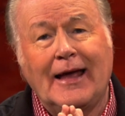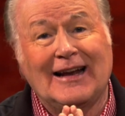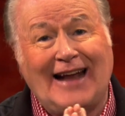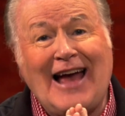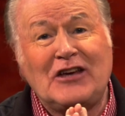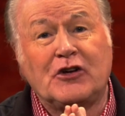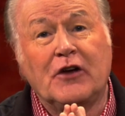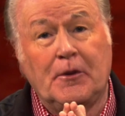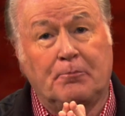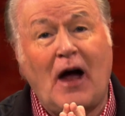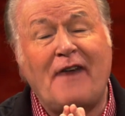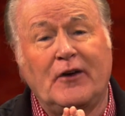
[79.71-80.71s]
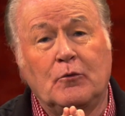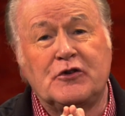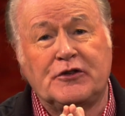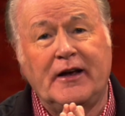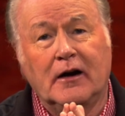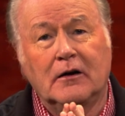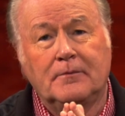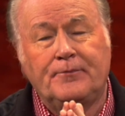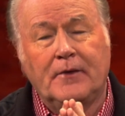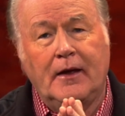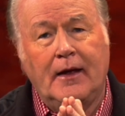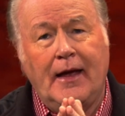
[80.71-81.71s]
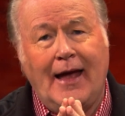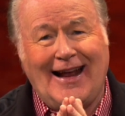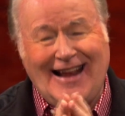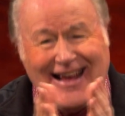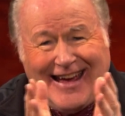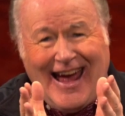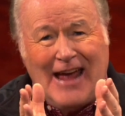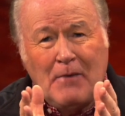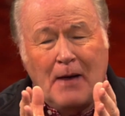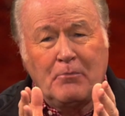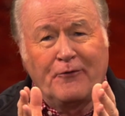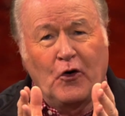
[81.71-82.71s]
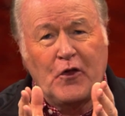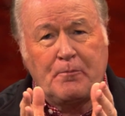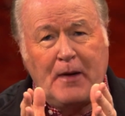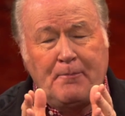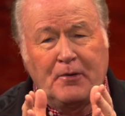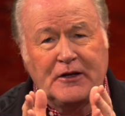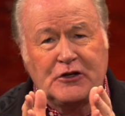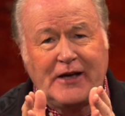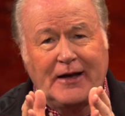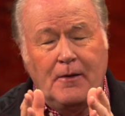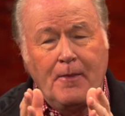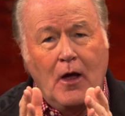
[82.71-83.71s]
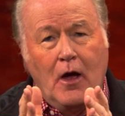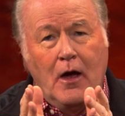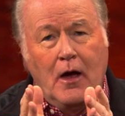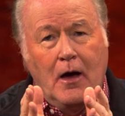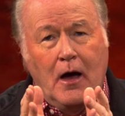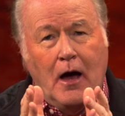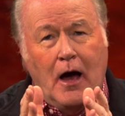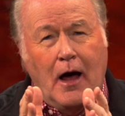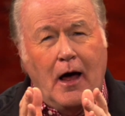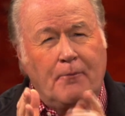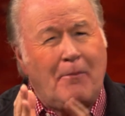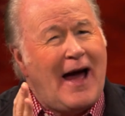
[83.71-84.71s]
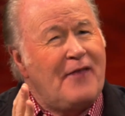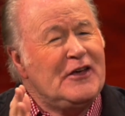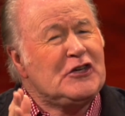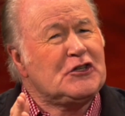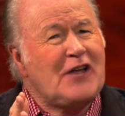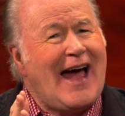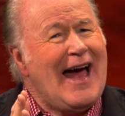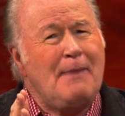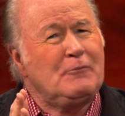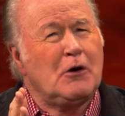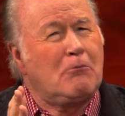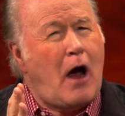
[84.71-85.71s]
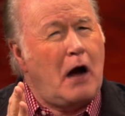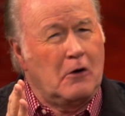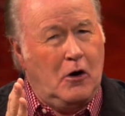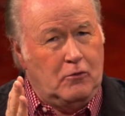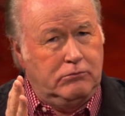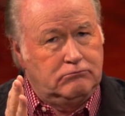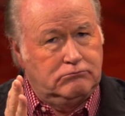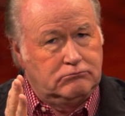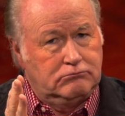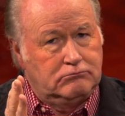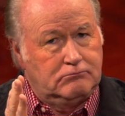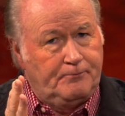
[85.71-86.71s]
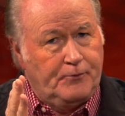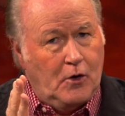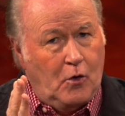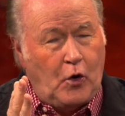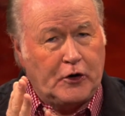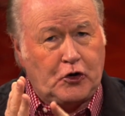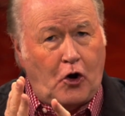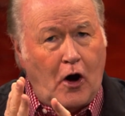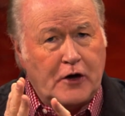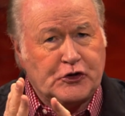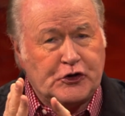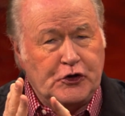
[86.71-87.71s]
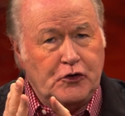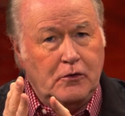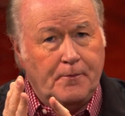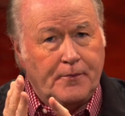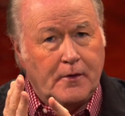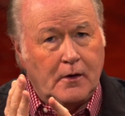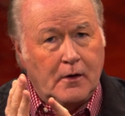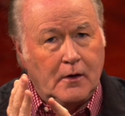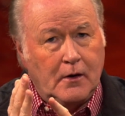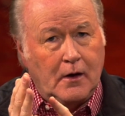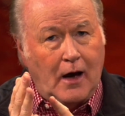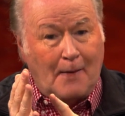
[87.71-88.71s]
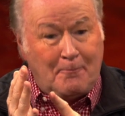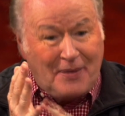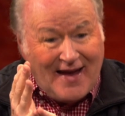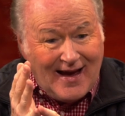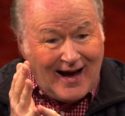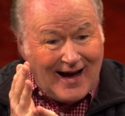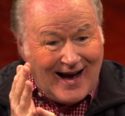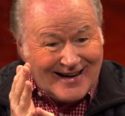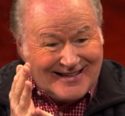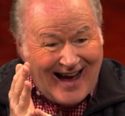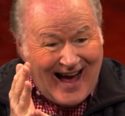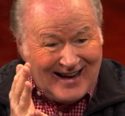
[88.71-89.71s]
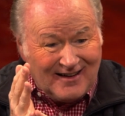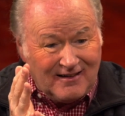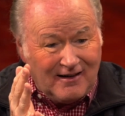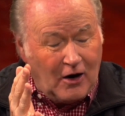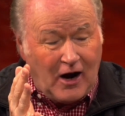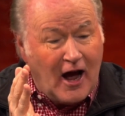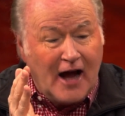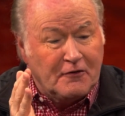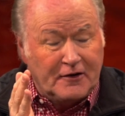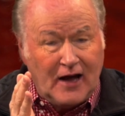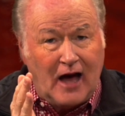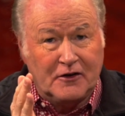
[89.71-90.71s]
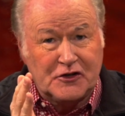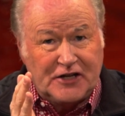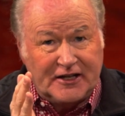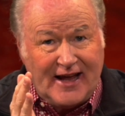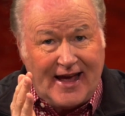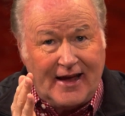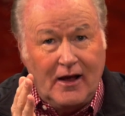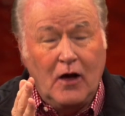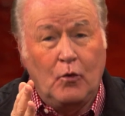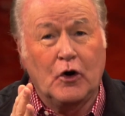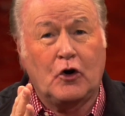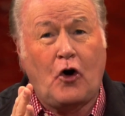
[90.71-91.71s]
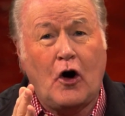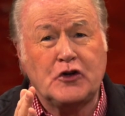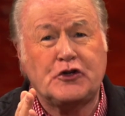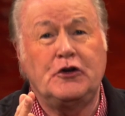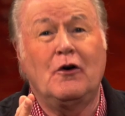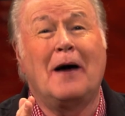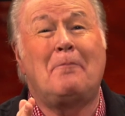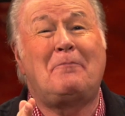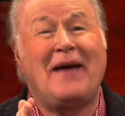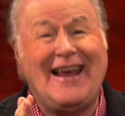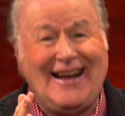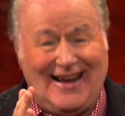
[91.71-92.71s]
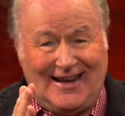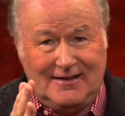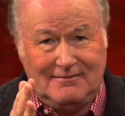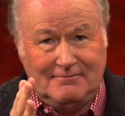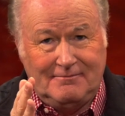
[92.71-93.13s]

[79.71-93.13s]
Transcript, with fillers: Elisha, the prophet, was there, and he came up before the people and said, by this time tomorrow, what cost you a, a dollar or a hundred dollars today will cost you a penny.